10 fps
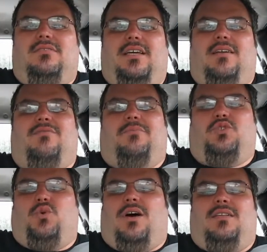Get them from
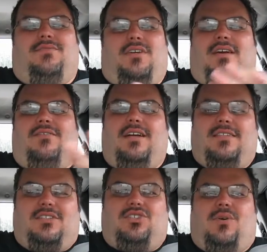Schwann's. If you ever
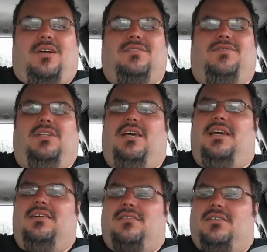get the Schwann's
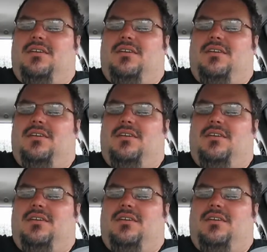fillets,